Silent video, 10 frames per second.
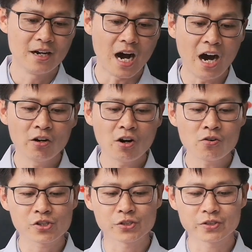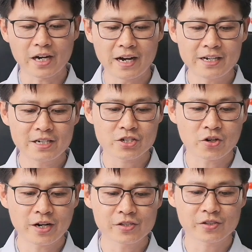How long should I
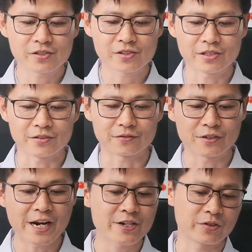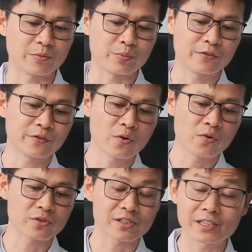try to conceive naturally
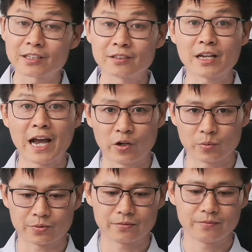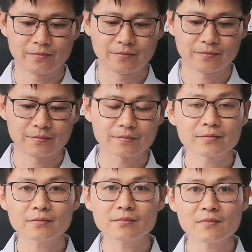before seeking help?
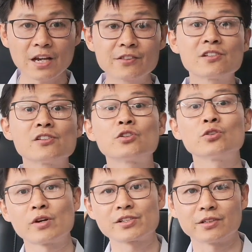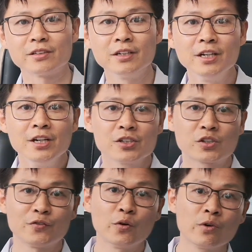This is a good question.
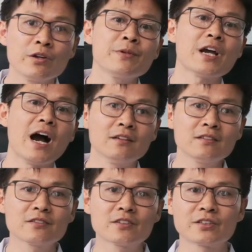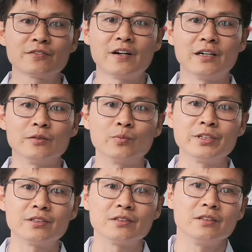So for women under 35
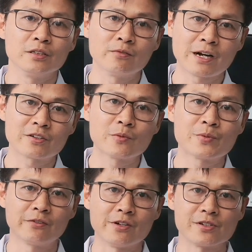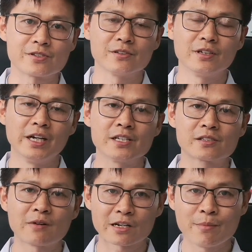with irregular periods,
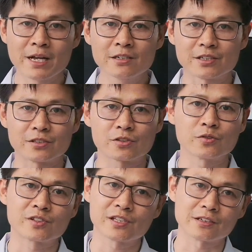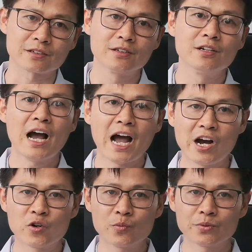it's recommended to seek
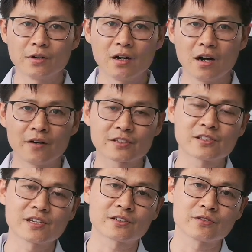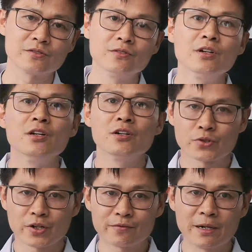help after 6 to
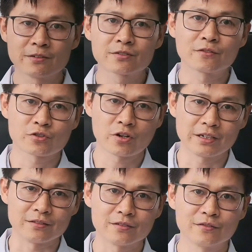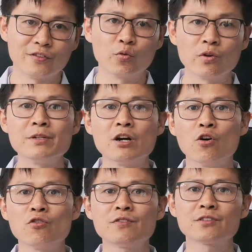12 months of trial. For women
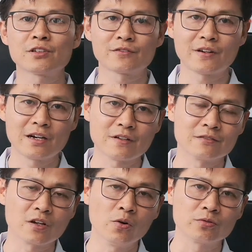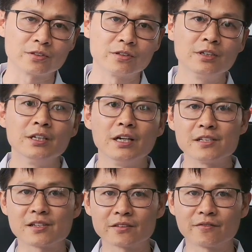over 35 and older,
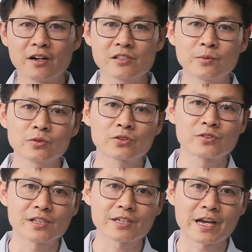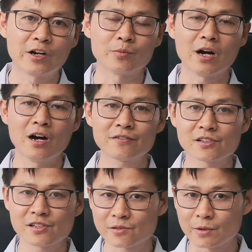it's advisable to seek help after
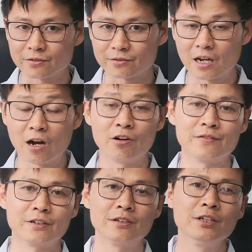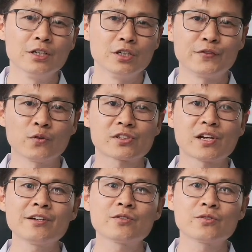6 months. However, if your
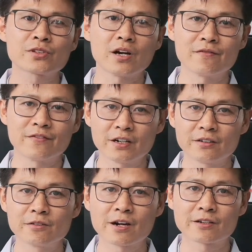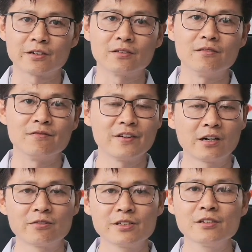cycles are very irregular,
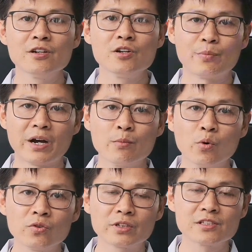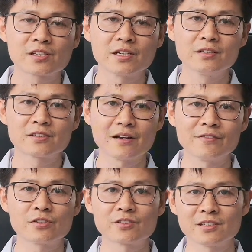vary by more than
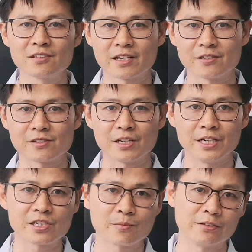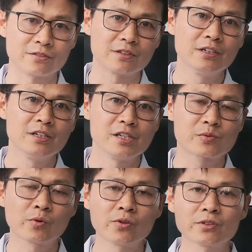7 to 10 days each month, it's
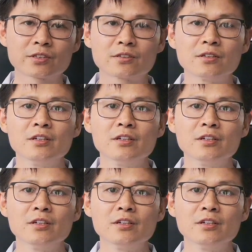worth